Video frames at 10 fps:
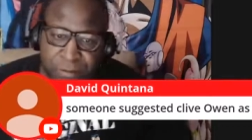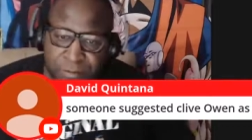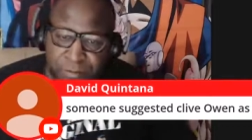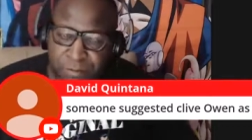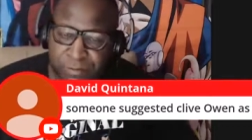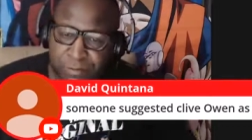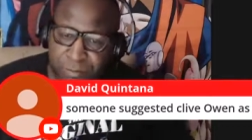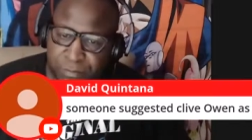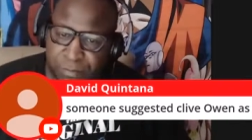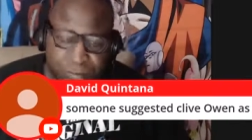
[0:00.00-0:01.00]
I'm not sure
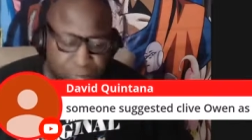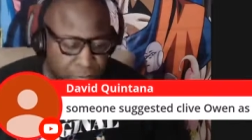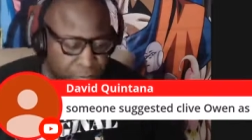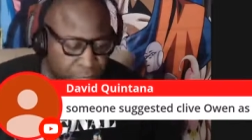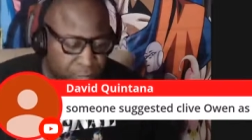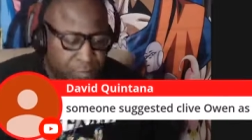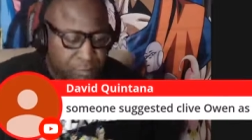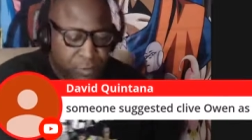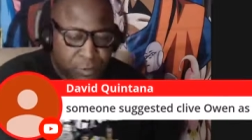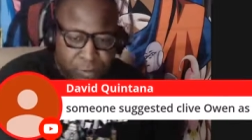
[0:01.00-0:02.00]
about that one. Like,